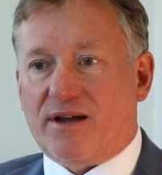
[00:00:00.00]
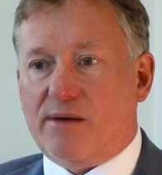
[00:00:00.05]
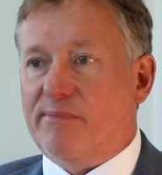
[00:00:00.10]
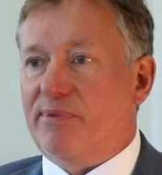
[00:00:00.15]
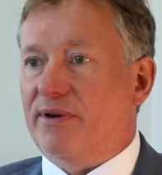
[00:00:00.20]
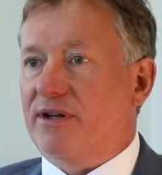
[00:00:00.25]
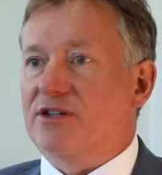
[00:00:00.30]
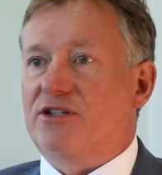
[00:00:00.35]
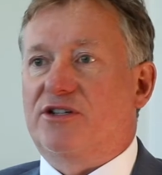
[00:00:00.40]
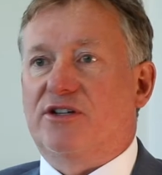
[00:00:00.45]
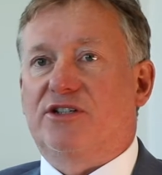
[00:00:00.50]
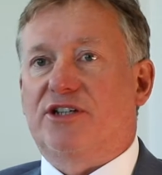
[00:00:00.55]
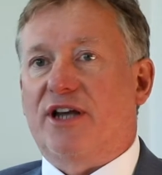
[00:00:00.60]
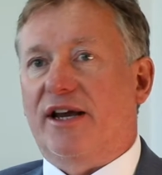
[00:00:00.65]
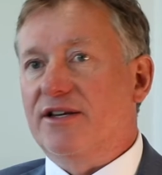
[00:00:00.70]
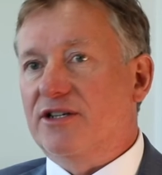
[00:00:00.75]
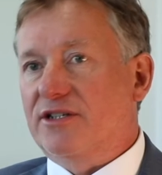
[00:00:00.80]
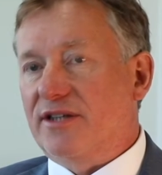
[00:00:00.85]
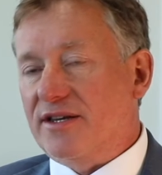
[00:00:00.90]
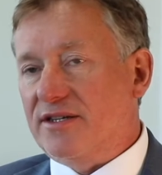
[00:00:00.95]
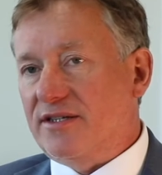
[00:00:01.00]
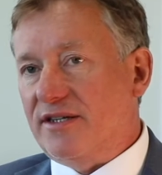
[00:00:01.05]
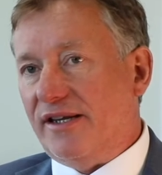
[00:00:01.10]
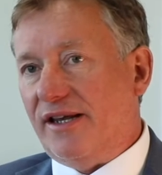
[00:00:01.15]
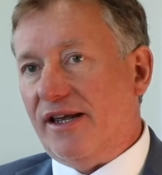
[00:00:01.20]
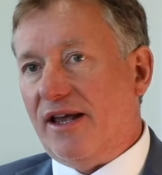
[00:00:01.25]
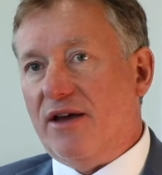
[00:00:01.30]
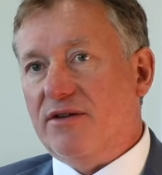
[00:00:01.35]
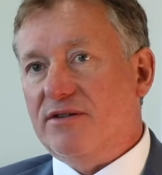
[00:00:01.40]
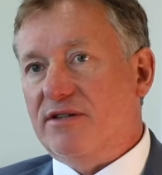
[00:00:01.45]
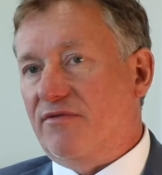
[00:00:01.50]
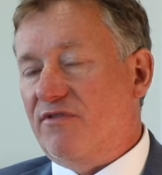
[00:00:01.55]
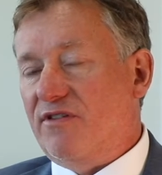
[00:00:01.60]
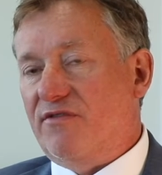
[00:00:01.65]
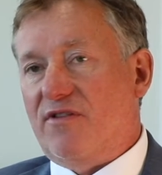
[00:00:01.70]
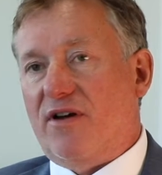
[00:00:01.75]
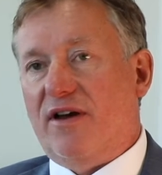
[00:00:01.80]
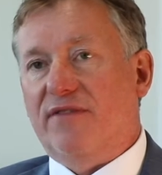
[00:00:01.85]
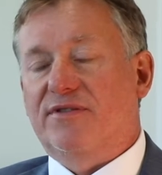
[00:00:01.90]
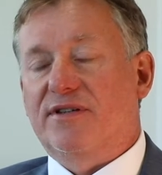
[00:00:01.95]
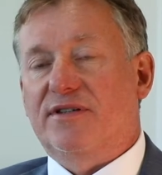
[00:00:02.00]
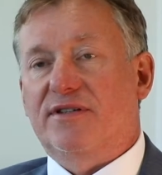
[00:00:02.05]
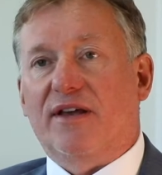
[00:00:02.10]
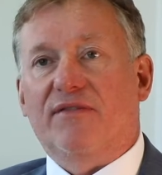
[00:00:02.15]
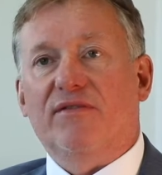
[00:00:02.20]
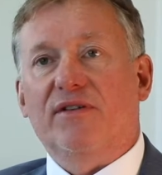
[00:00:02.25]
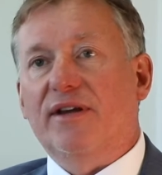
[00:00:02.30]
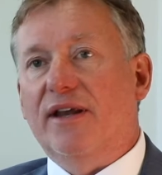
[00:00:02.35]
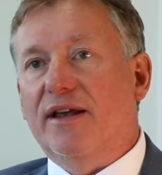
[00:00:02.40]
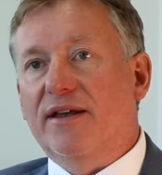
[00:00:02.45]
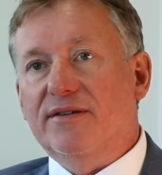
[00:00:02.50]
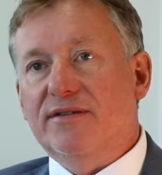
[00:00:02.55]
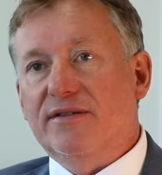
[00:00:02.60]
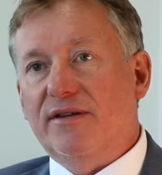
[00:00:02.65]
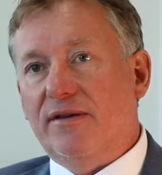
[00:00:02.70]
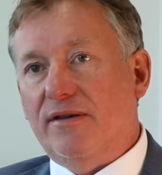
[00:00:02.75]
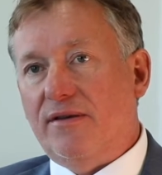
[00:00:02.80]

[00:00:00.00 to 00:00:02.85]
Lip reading: companies should change their CEOs every 5 to 7 years.